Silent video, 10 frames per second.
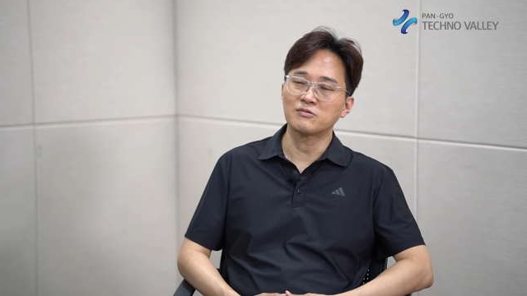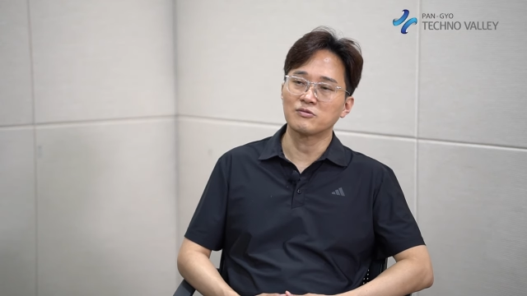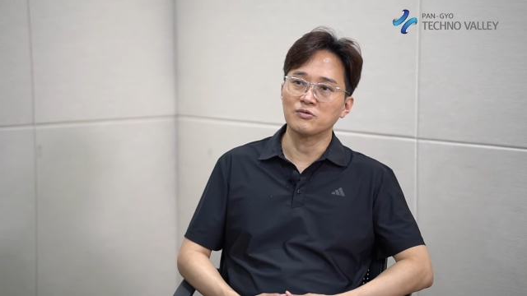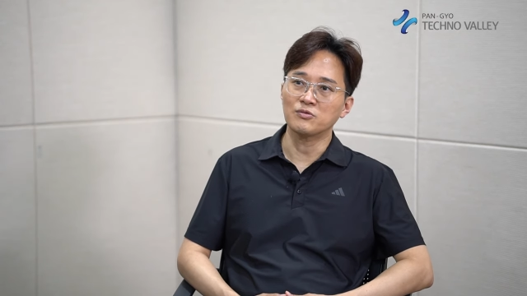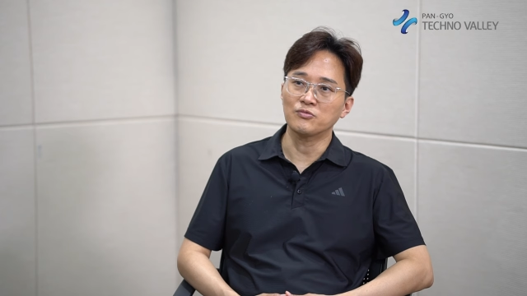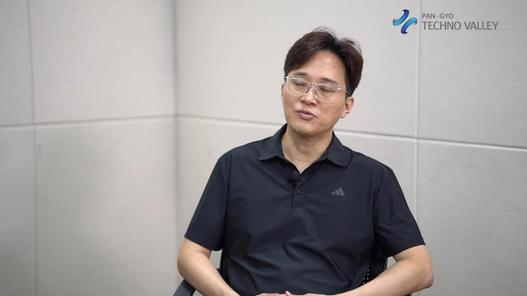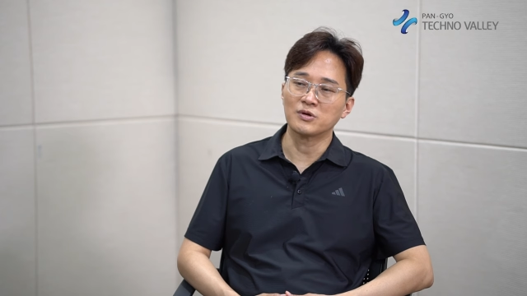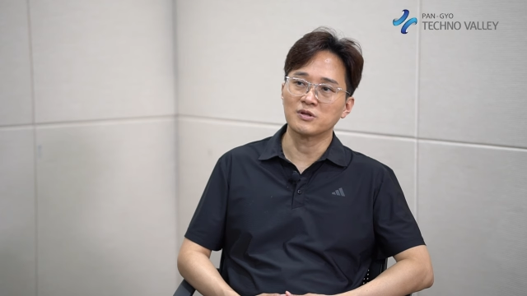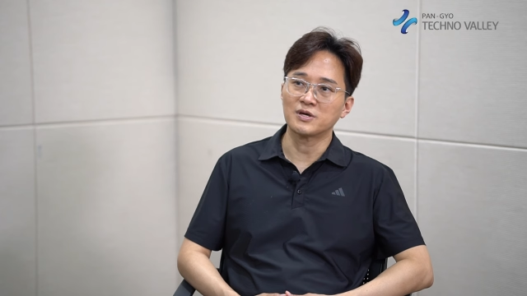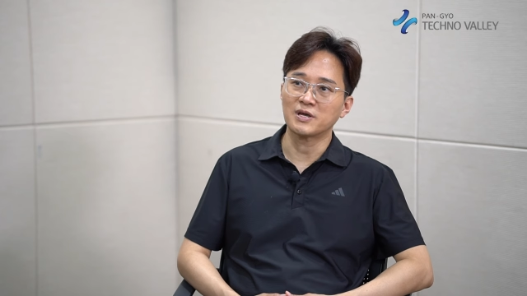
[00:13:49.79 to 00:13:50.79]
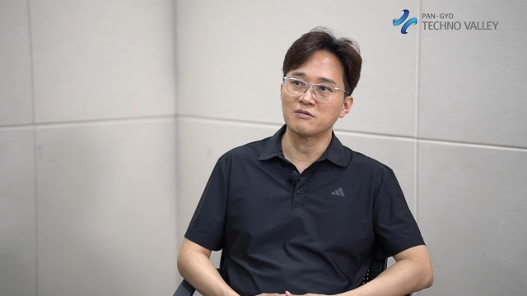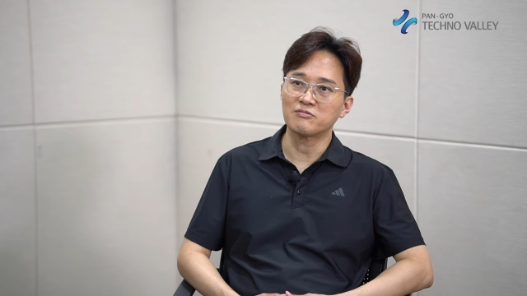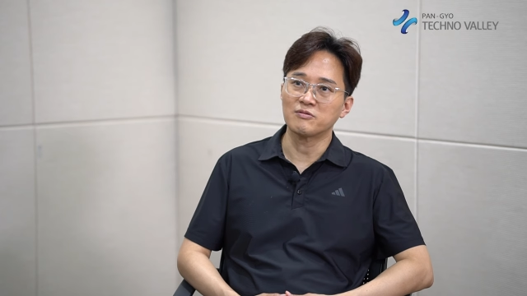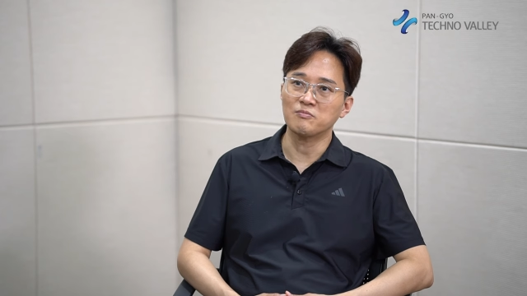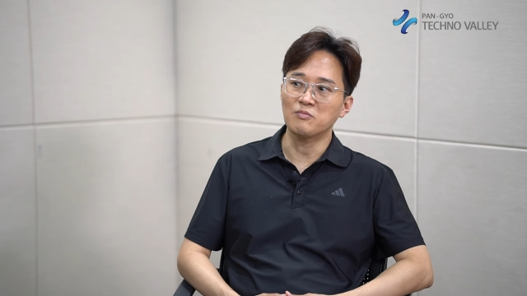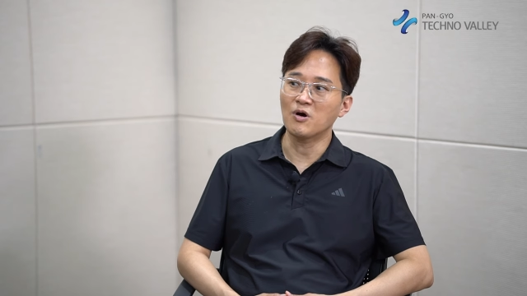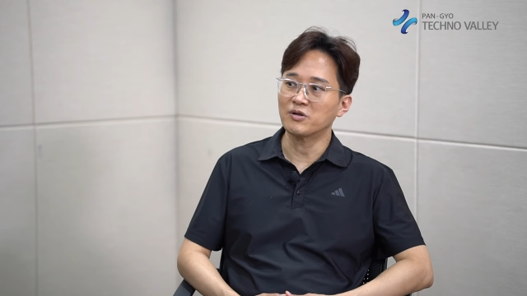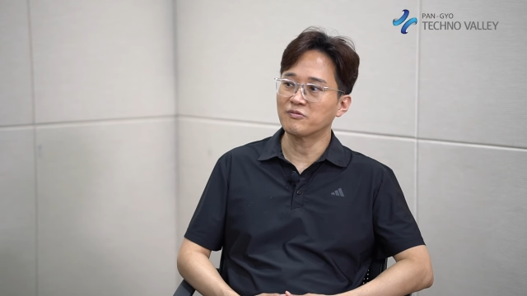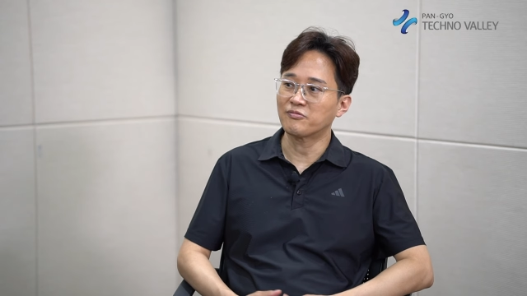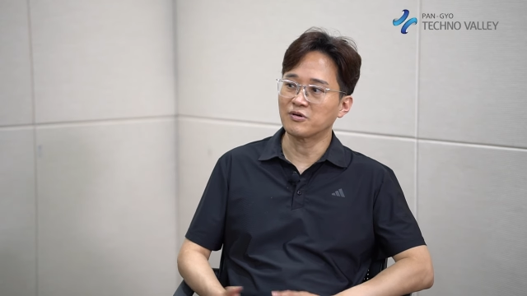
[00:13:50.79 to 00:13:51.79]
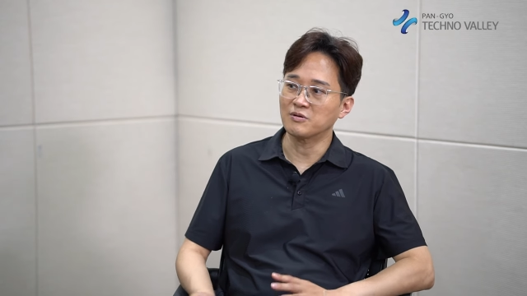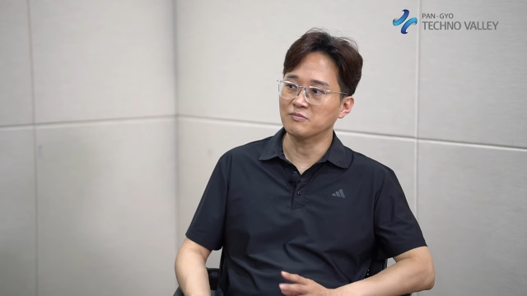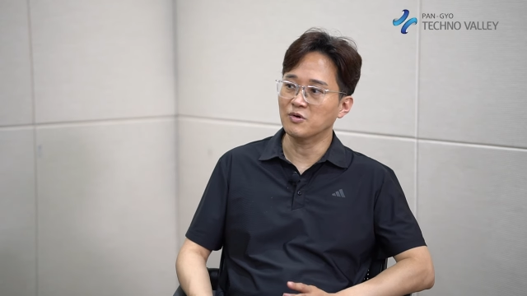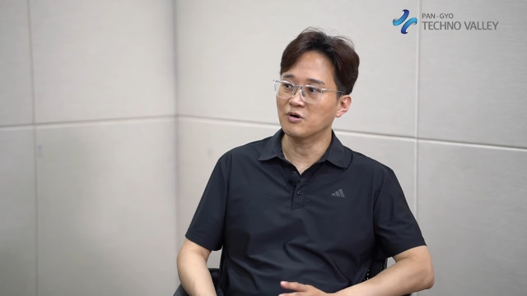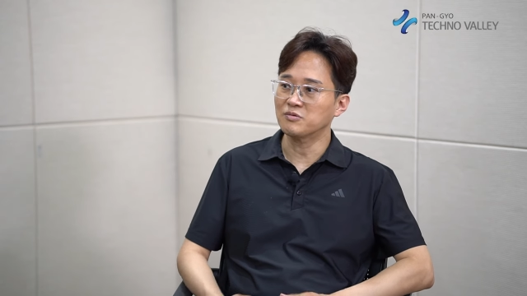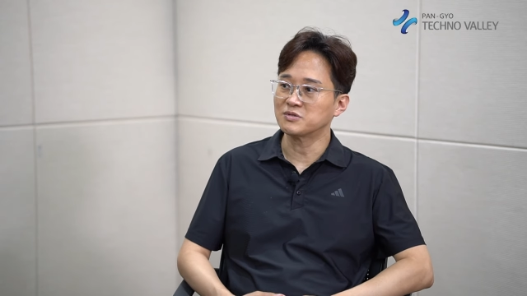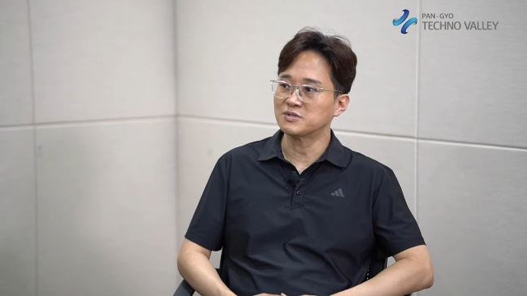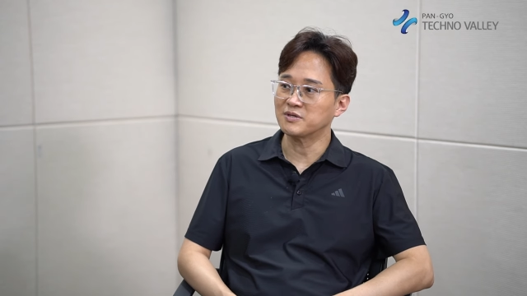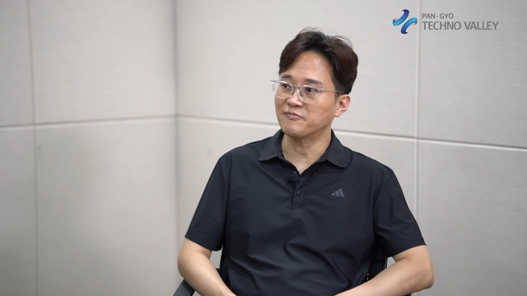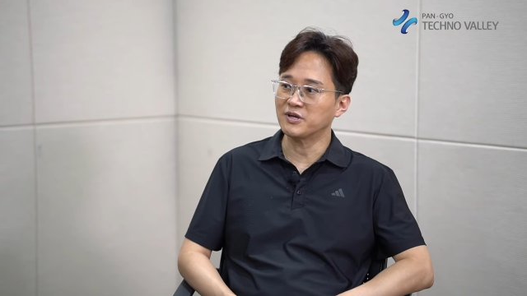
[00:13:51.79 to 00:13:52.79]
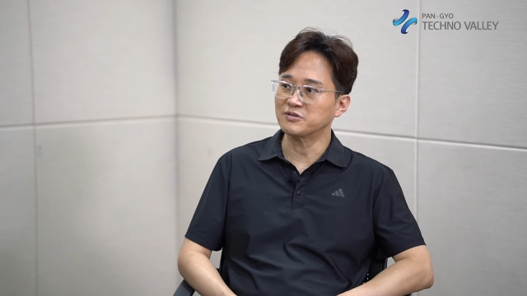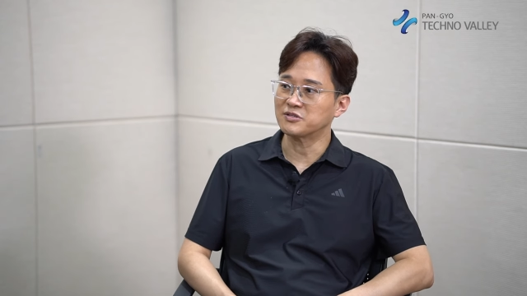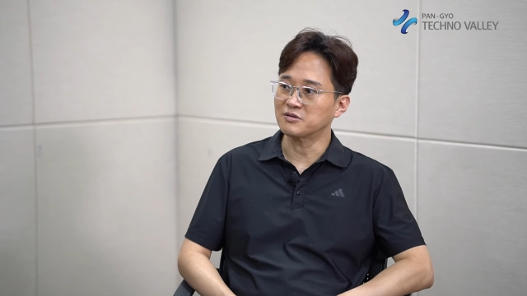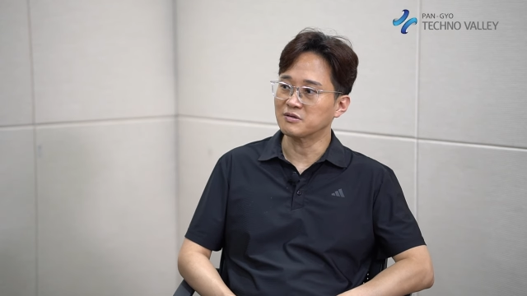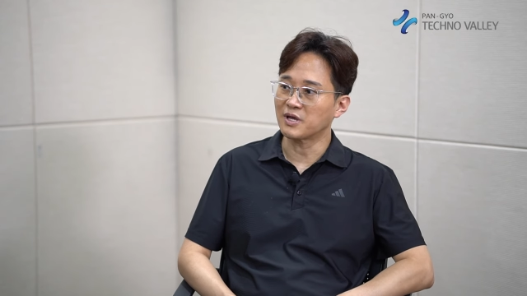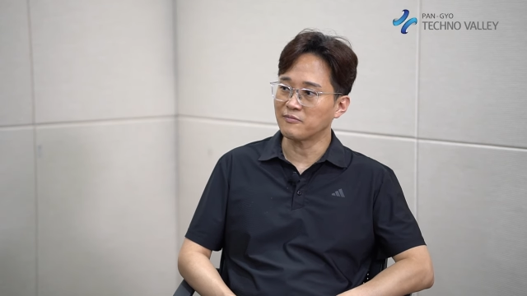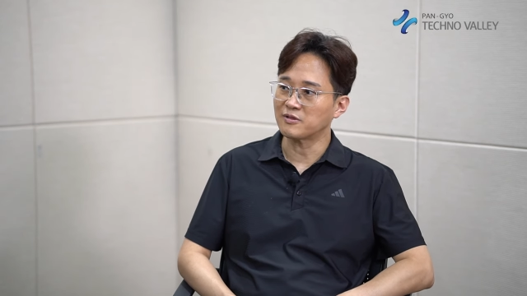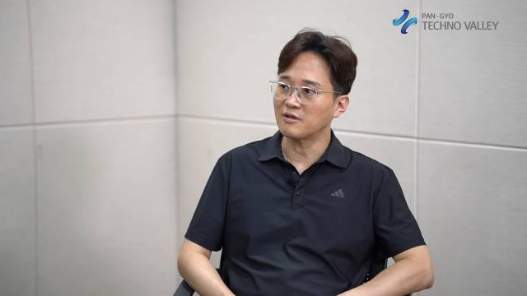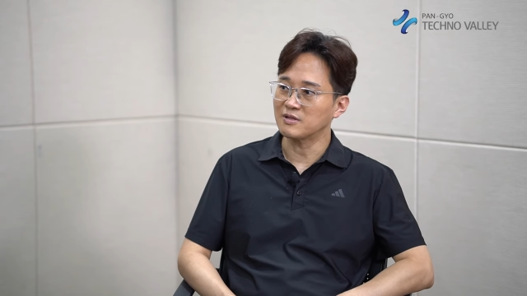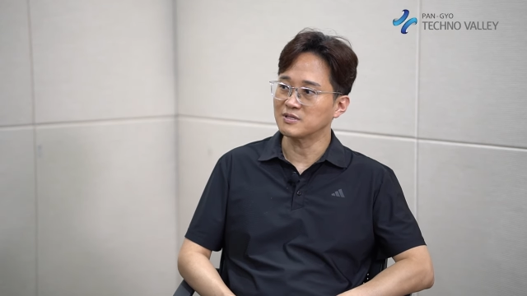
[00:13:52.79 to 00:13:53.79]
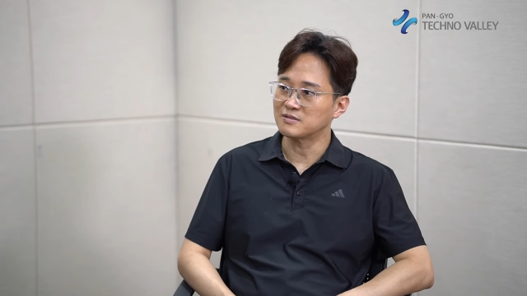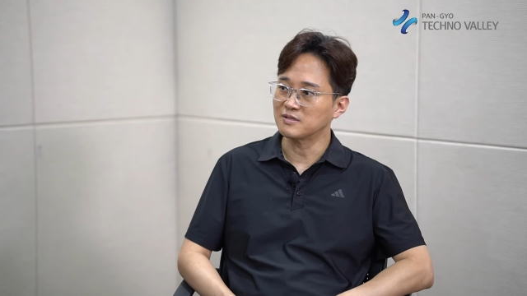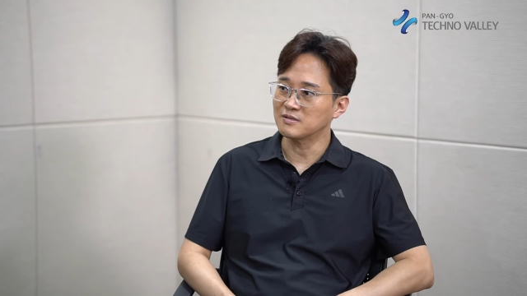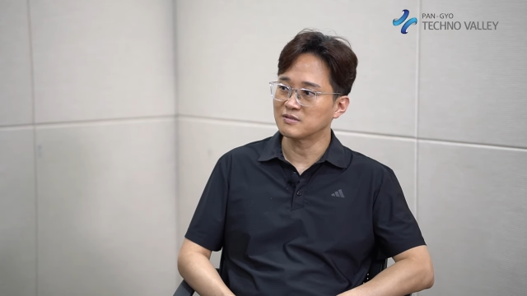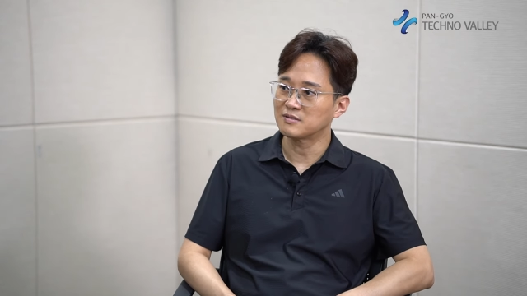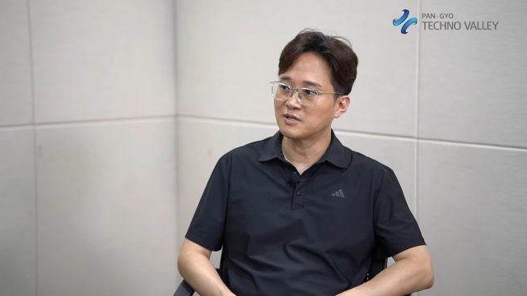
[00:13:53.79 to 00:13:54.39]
so we're gonna get some money from overseas venture capitalists.